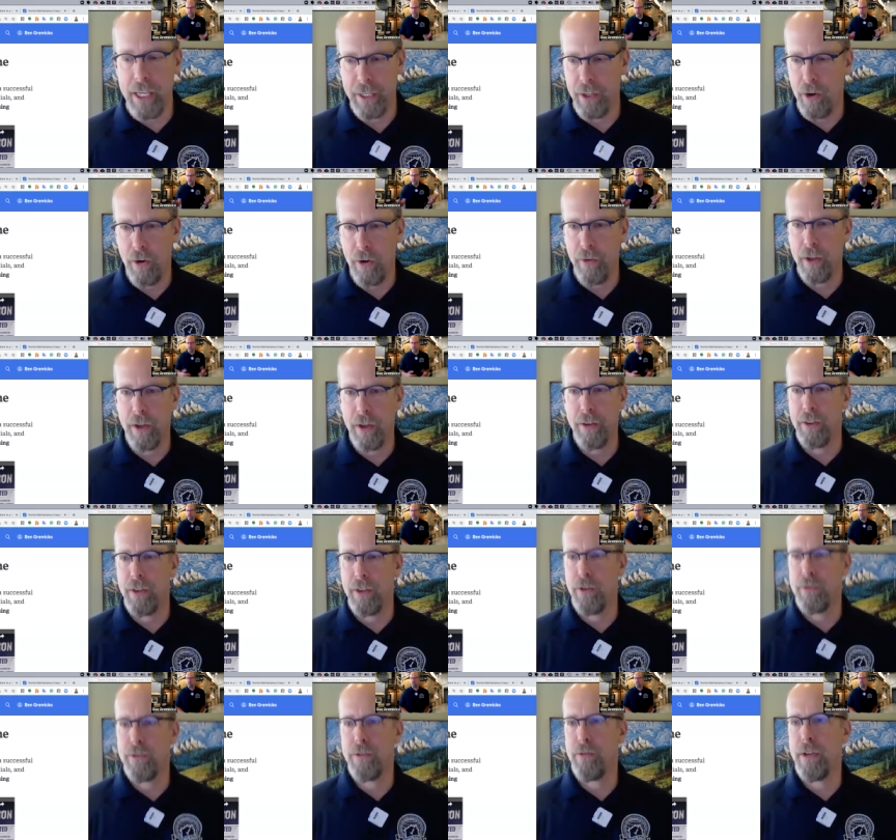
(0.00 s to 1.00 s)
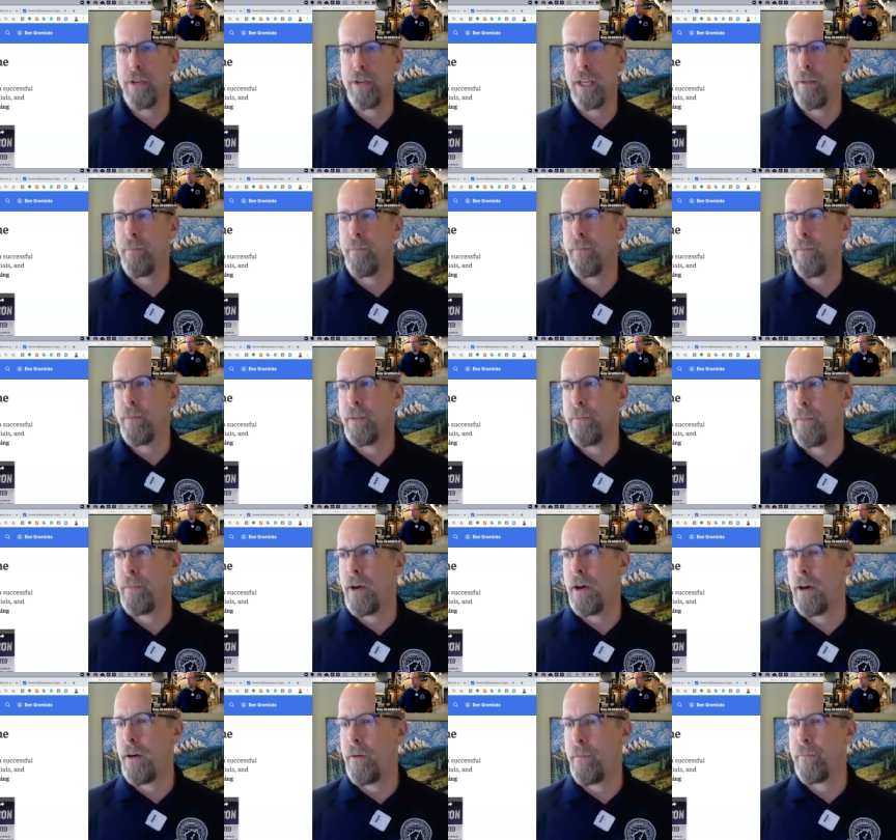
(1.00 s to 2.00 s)
All uh, those three
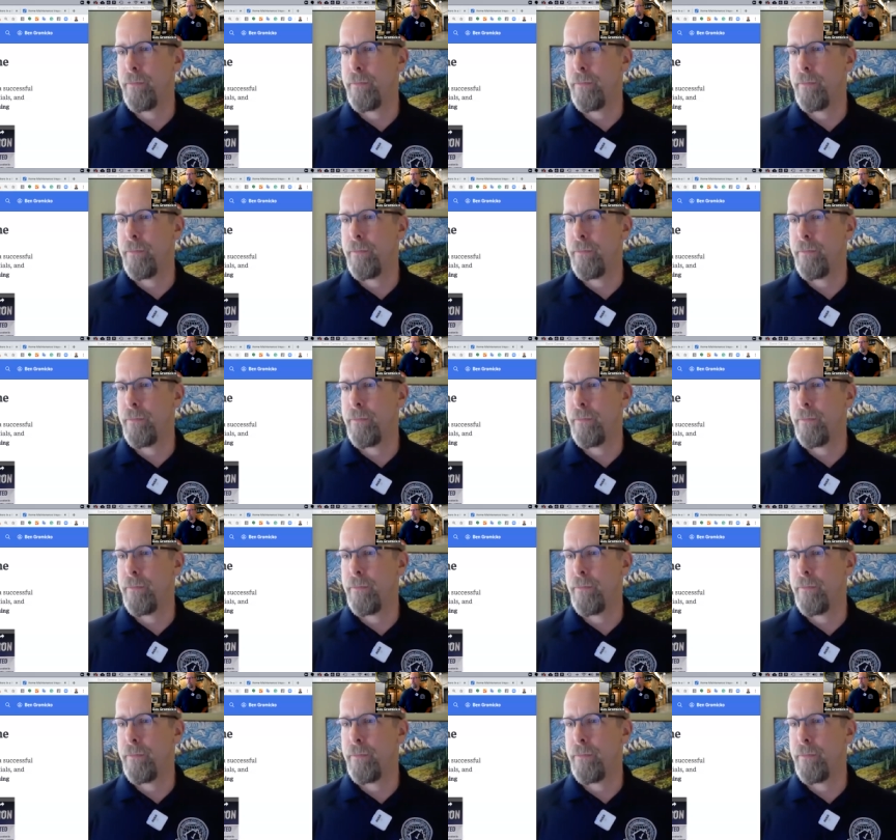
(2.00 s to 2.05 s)
um,